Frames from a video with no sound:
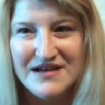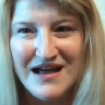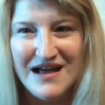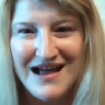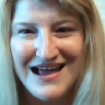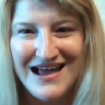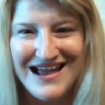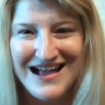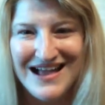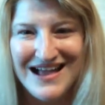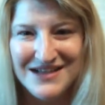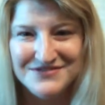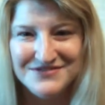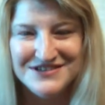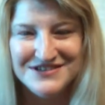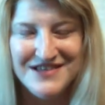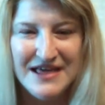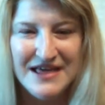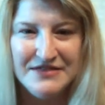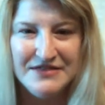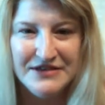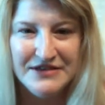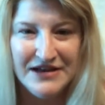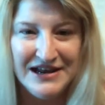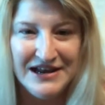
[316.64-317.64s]
after
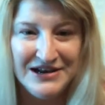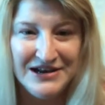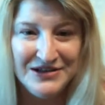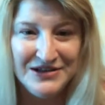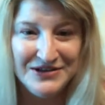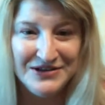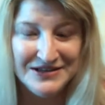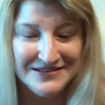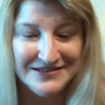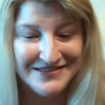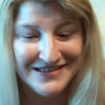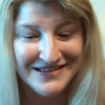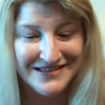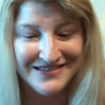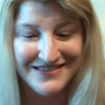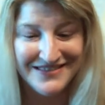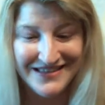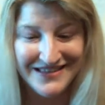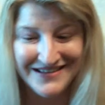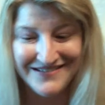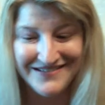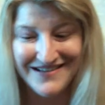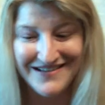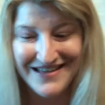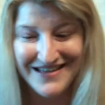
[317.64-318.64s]
that I learned that
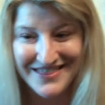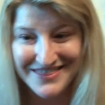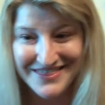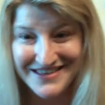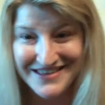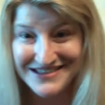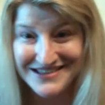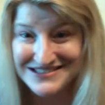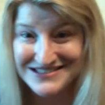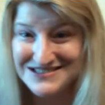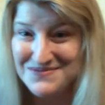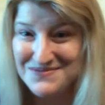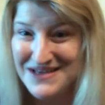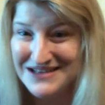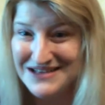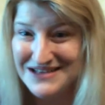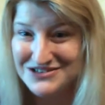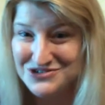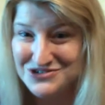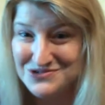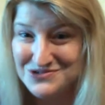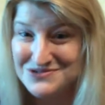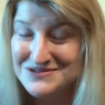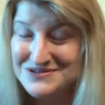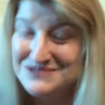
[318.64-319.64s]
there are things about
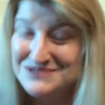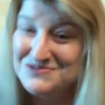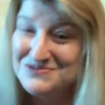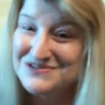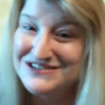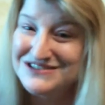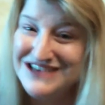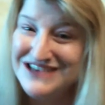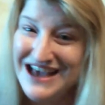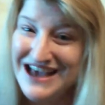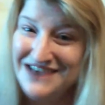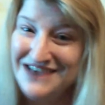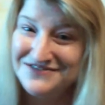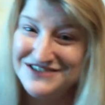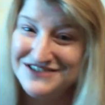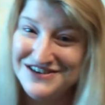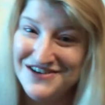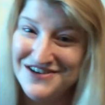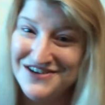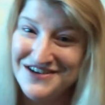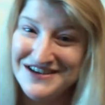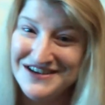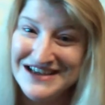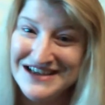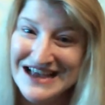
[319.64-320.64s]
children's books you have to
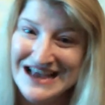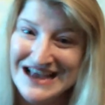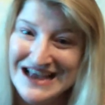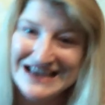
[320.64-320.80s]
know.